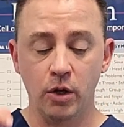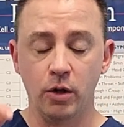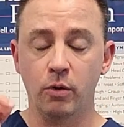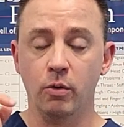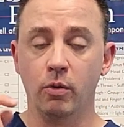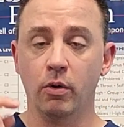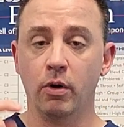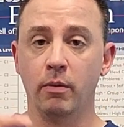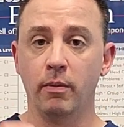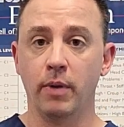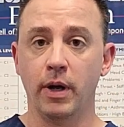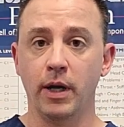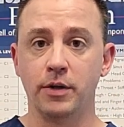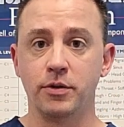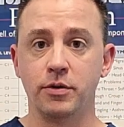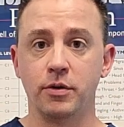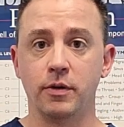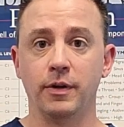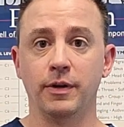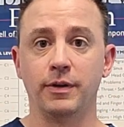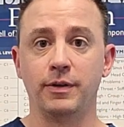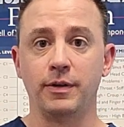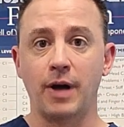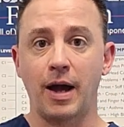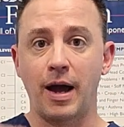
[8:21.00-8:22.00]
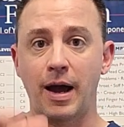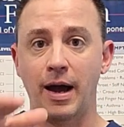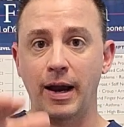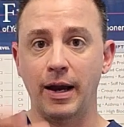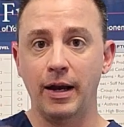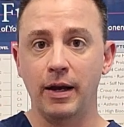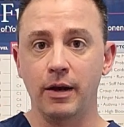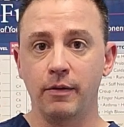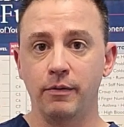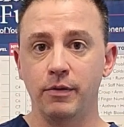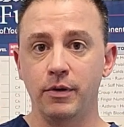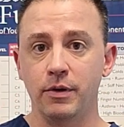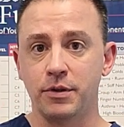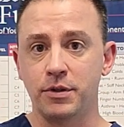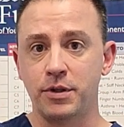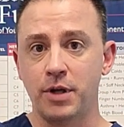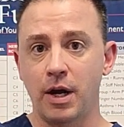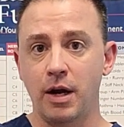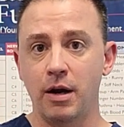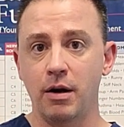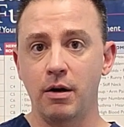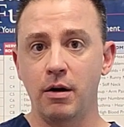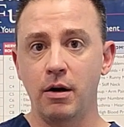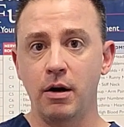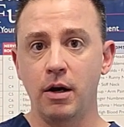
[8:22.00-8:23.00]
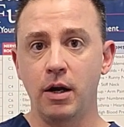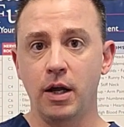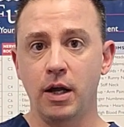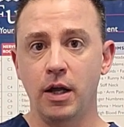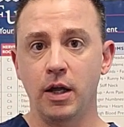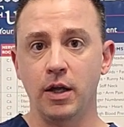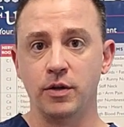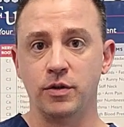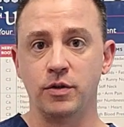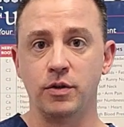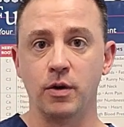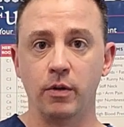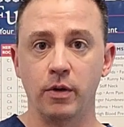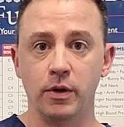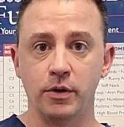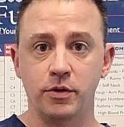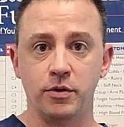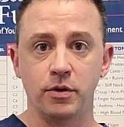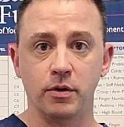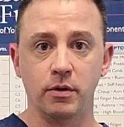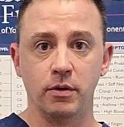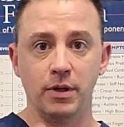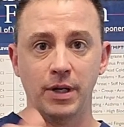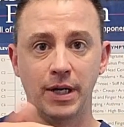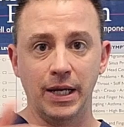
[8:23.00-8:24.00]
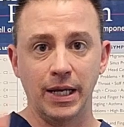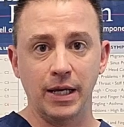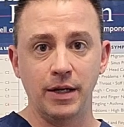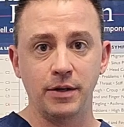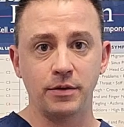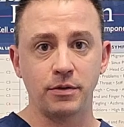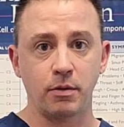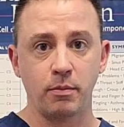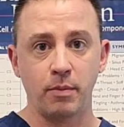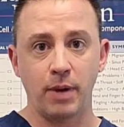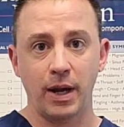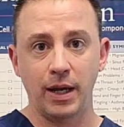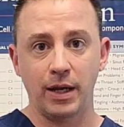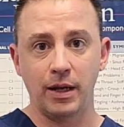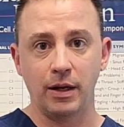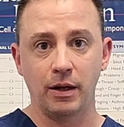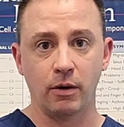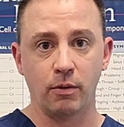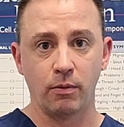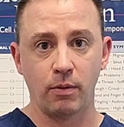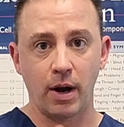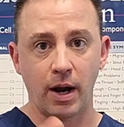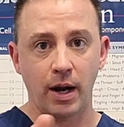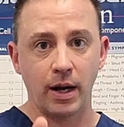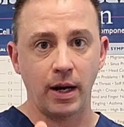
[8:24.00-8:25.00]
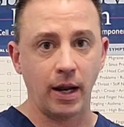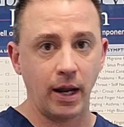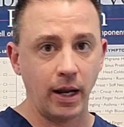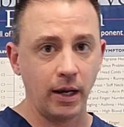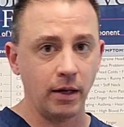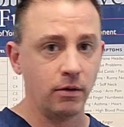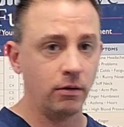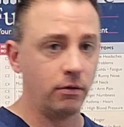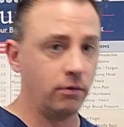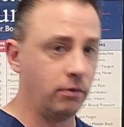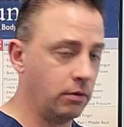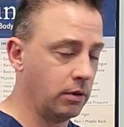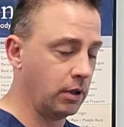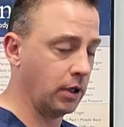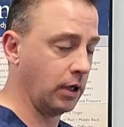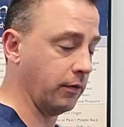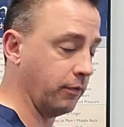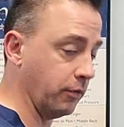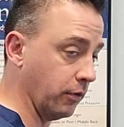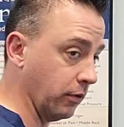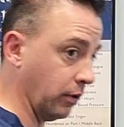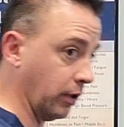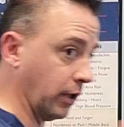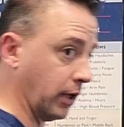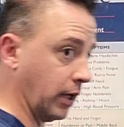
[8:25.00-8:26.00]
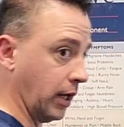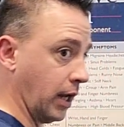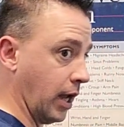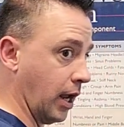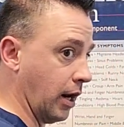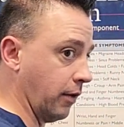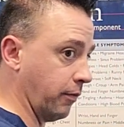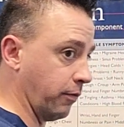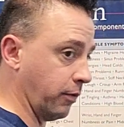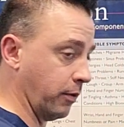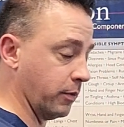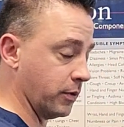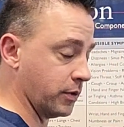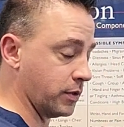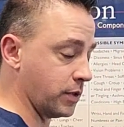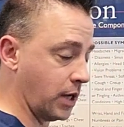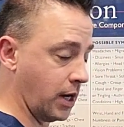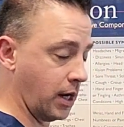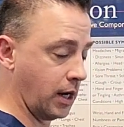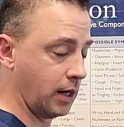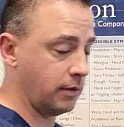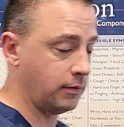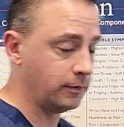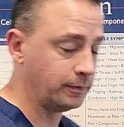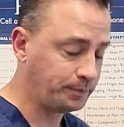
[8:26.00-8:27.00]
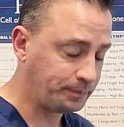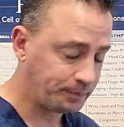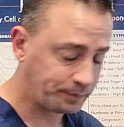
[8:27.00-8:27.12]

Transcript: You want to make sure that the height of your chair is so that your knees are making a right angle. You're looking at it from the side.